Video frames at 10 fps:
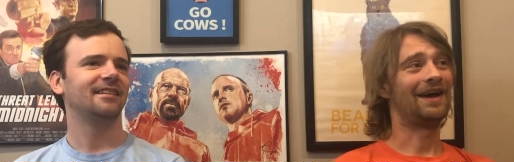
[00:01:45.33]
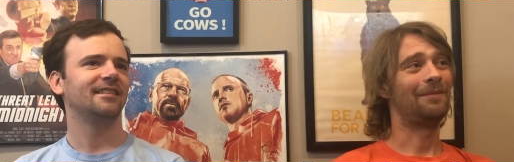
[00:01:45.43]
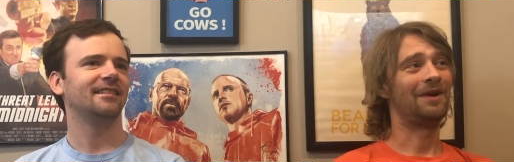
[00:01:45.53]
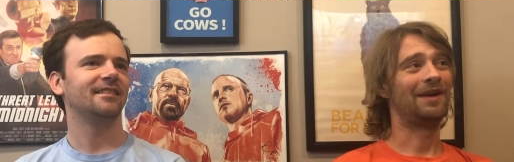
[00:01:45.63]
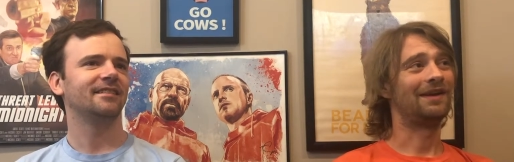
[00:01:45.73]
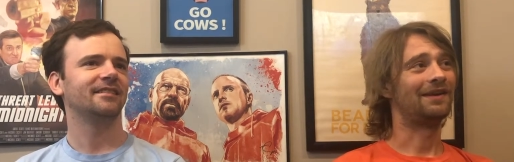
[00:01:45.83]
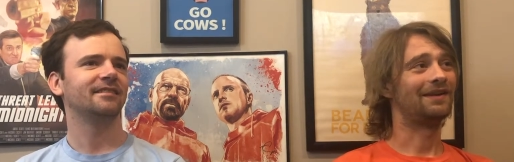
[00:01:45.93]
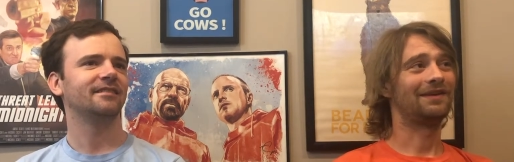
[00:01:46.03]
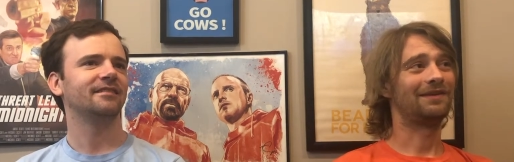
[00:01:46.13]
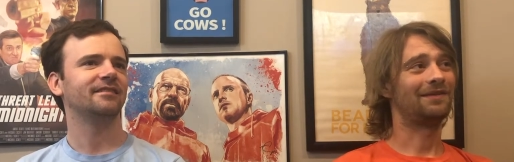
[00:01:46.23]
Speaker 1: I mean,
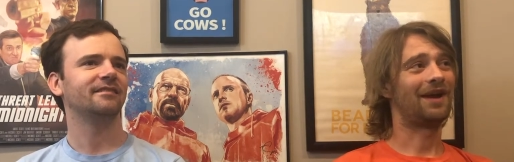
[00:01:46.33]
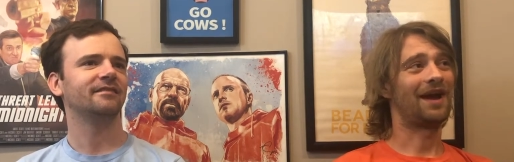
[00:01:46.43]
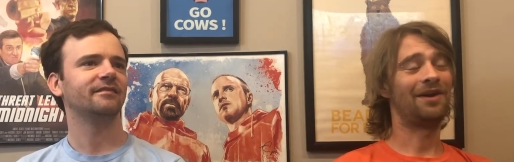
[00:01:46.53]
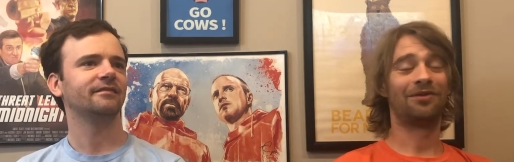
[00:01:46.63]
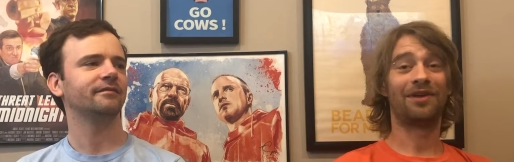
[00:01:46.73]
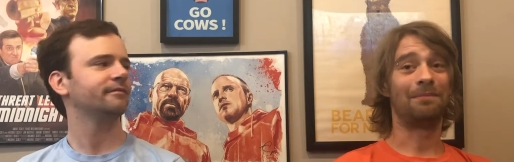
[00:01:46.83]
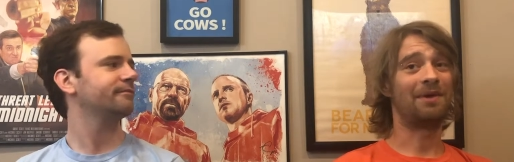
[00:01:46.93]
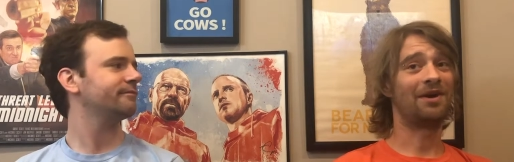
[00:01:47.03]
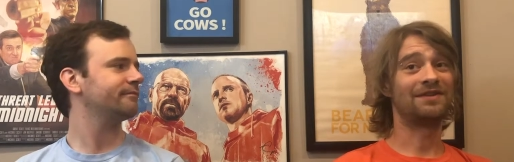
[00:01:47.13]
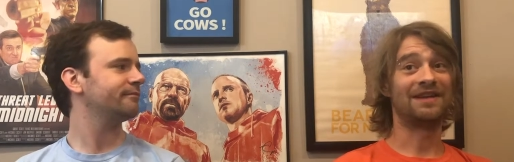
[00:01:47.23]
I don't think
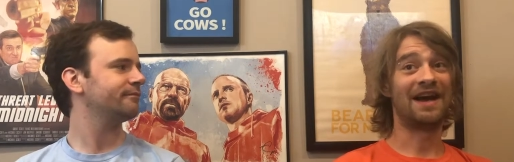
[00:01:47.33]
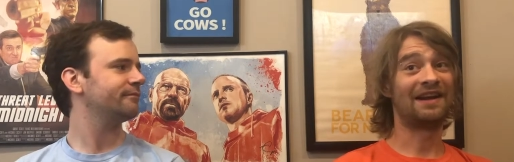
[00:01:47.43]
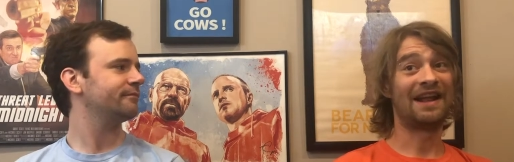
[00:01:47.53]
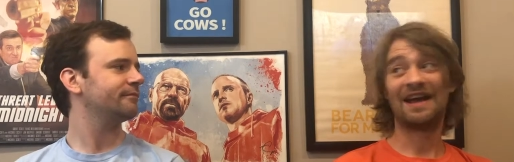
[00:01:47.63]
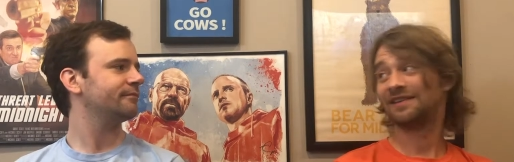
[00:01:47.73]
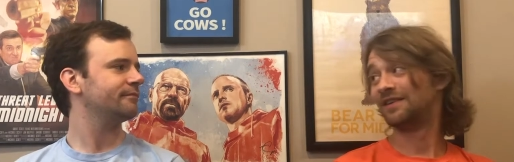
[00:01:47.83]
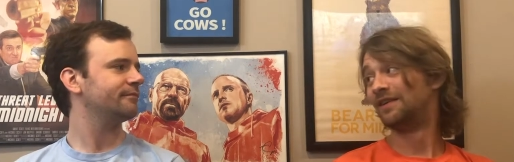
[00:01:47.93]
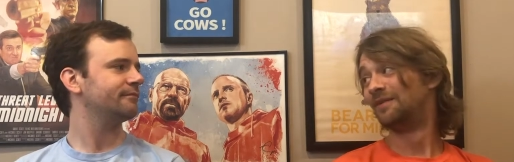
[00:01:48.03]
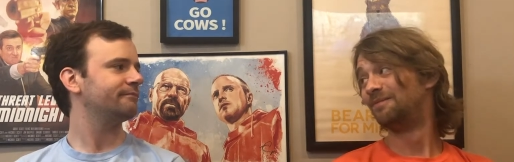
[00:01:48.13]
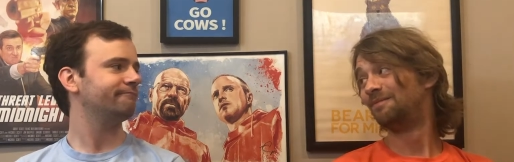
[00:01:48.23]
Barry's not an
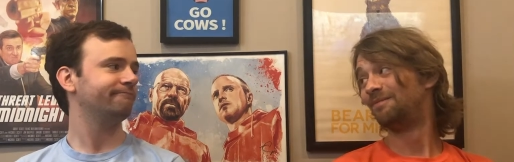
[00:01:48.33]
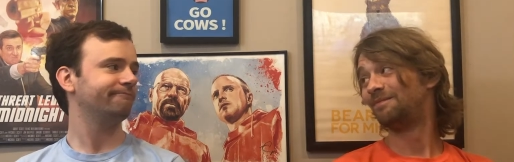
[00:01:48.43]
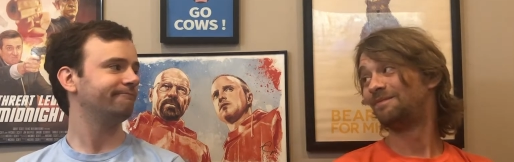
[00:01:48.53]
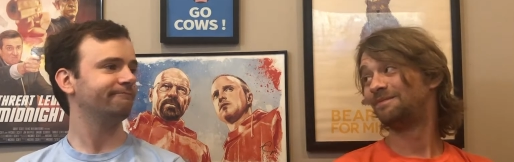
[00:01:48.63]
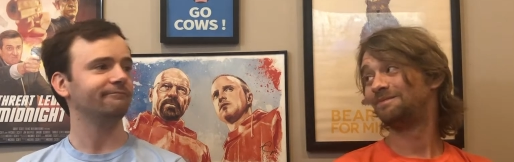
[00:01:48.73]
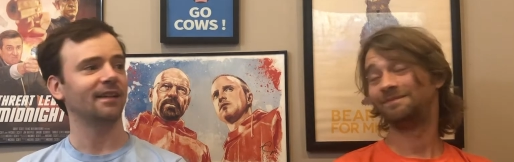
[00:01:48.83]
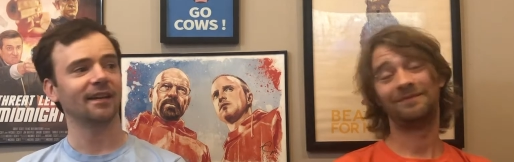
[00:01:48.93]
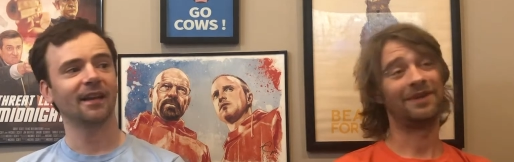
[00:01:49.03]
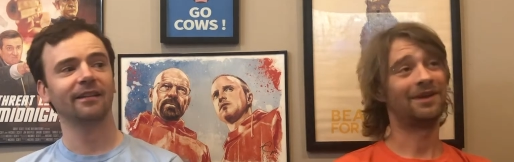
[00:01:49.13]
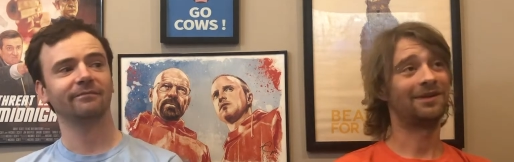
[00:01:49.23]
actor.
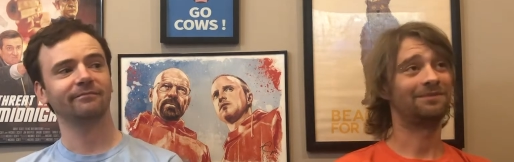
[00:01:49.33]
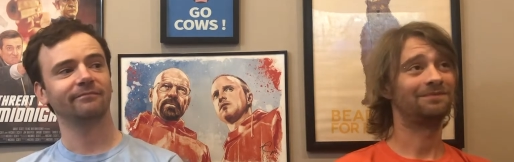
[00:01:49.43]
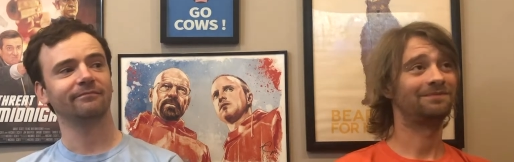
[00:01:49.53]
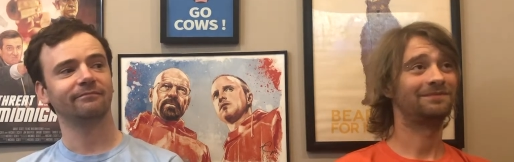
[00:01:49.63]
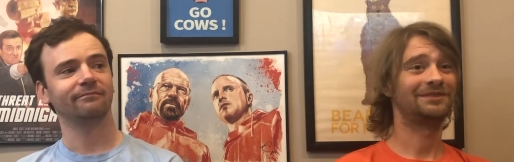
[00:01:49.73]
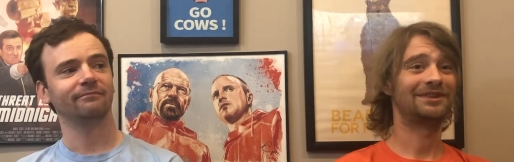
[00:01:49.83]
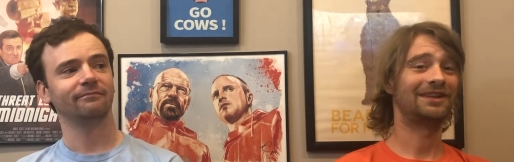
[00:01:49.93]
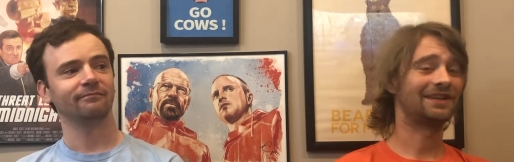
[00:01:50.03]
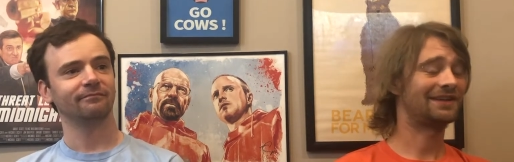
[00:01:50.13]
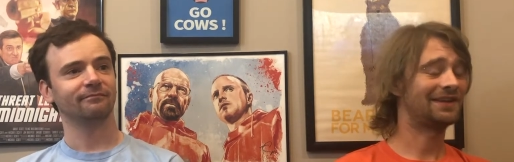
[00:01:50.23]
Not yet. You know?
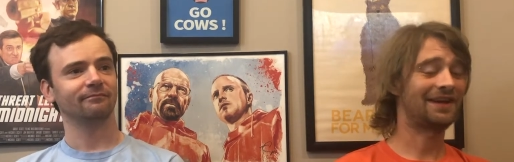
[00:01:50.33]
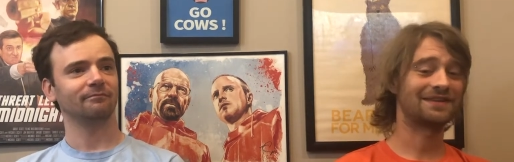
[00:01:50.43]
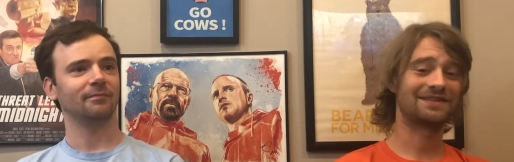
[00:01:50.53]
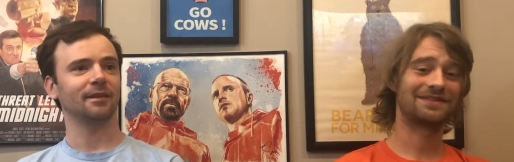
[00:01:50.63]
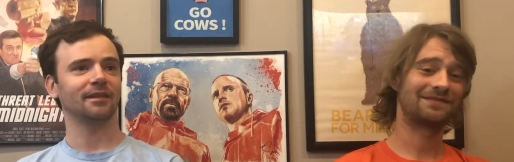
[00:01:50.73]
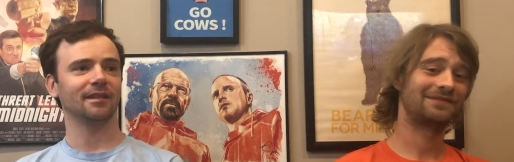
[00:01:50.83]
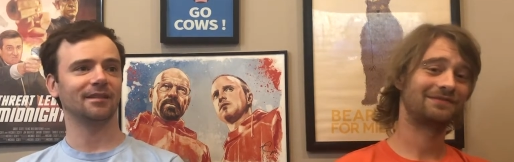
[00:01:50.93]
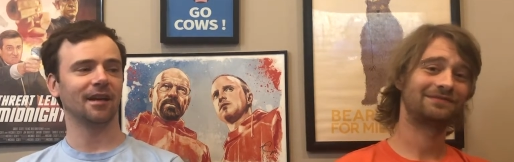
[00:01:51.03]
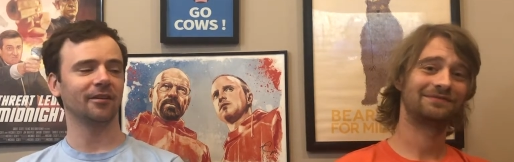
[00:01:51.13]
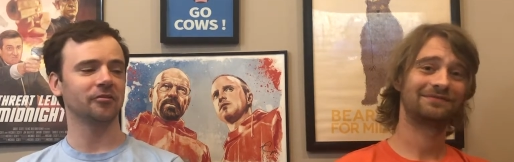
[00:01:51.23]
Speaker 2: Yes. But the
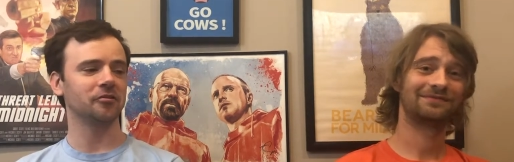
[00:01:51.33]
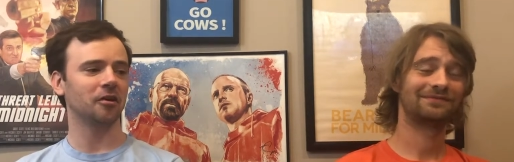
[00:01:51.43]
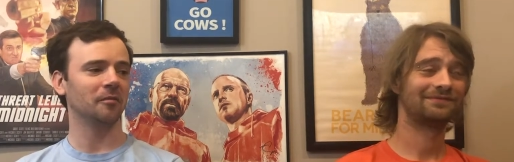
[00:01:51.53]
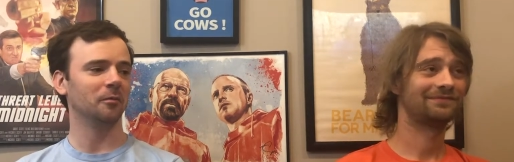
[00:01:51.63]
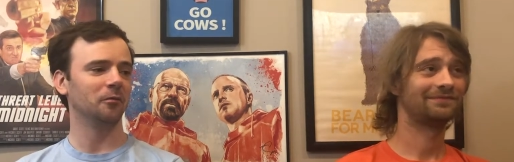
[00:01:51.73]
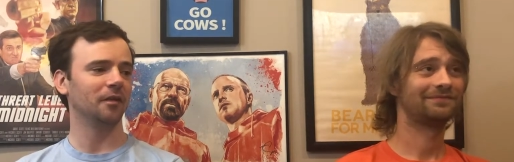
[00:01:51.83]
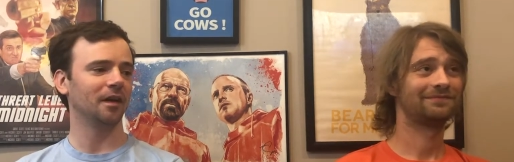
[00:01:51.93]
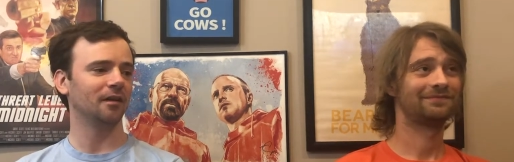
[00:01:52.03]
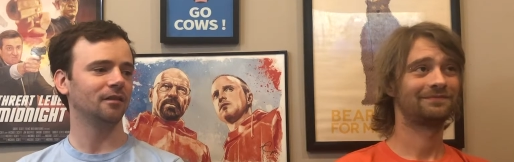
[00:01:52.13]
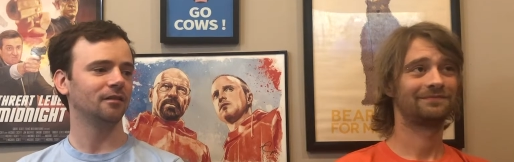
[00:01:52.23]
titles are
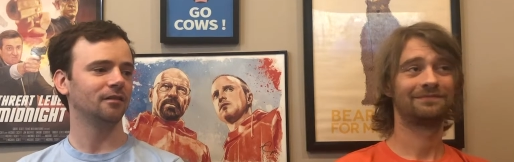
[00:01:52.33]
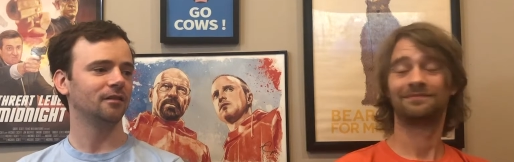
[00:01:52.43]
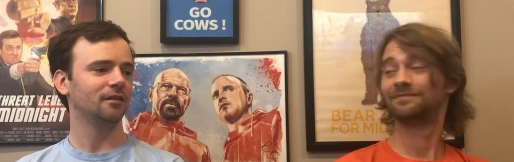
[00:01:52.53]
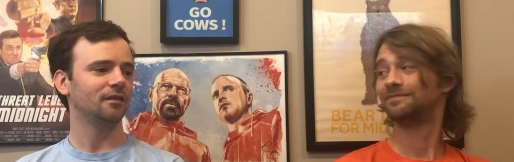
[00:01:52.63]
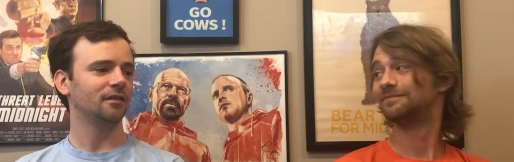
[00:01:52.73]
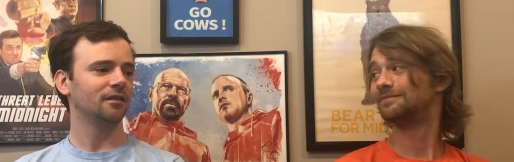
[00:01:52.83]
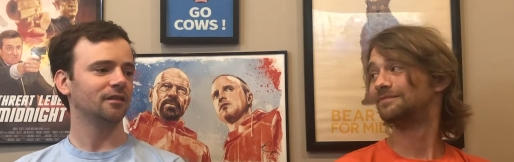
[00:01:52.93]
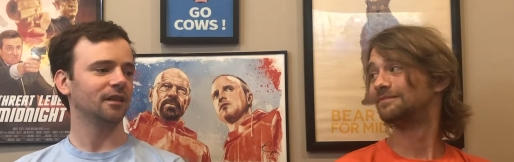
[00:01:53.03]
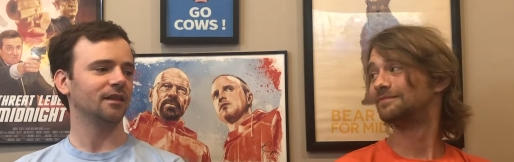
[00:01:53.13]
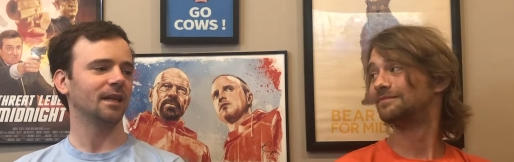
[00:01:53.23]
moving.
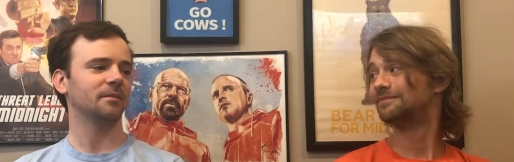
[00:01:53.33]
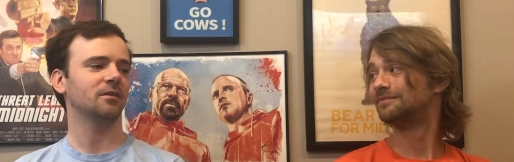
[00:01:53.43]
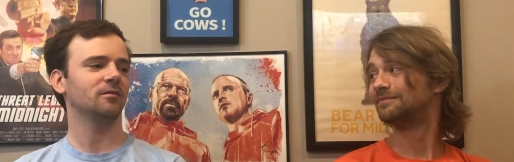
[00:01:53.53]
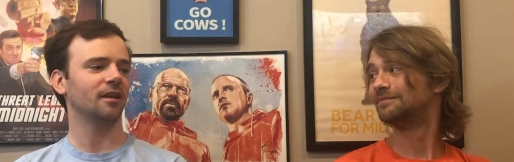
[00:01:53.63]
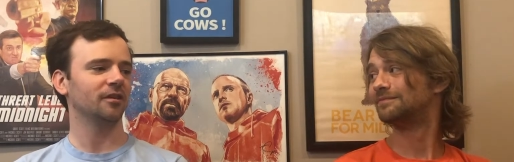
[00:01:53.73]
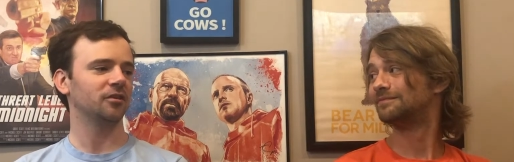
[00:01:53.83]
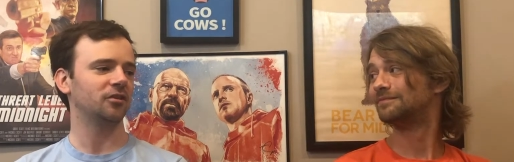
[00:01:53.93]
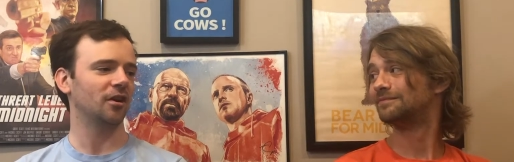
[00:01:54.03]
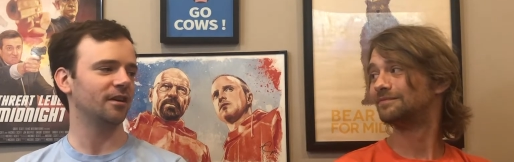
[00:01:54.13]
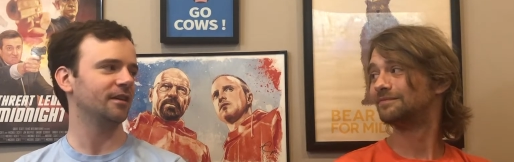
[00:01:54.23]
Like the episode titles
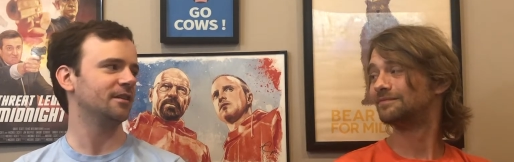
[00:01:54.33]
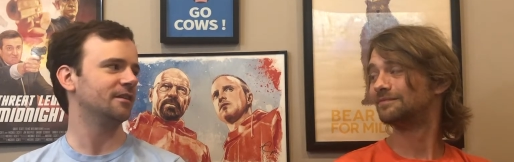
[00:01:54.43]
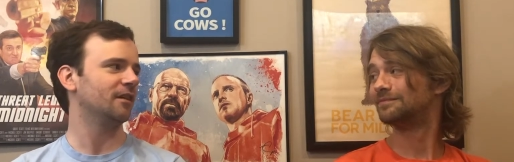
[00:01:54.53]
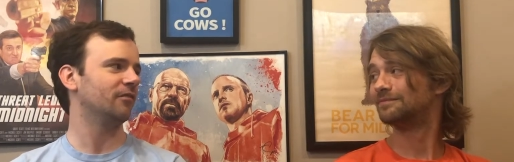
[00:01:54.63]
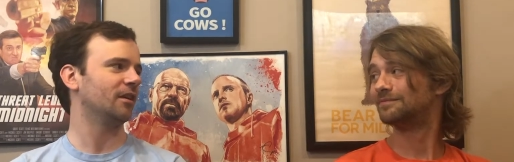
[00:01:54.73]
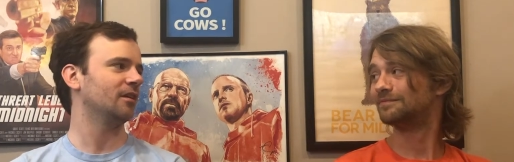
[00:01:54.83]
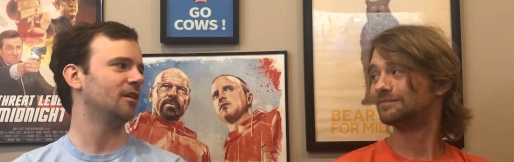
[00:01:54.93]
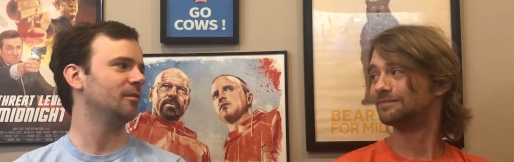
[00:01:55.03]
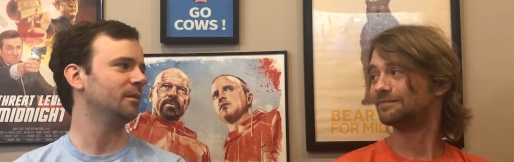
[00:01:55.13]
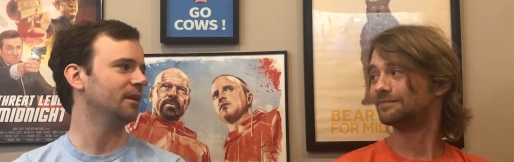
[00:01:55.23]
started as stuff that could
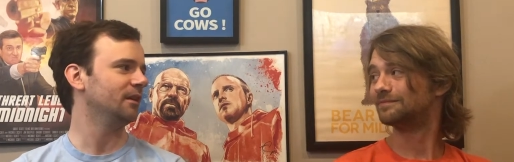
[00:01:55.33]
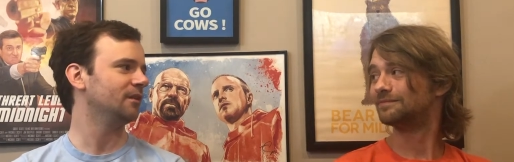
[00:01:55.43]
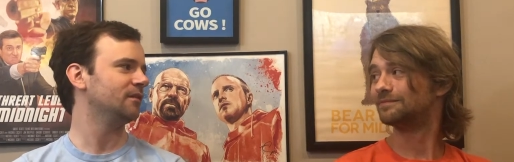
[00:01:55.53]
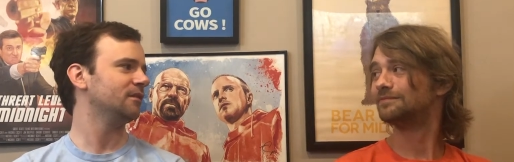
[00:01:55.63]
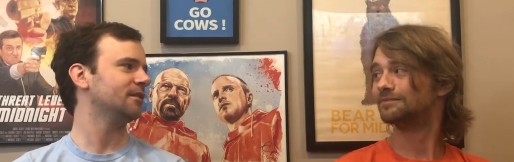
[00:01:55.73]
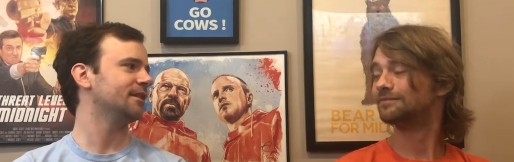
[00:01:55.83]
all be an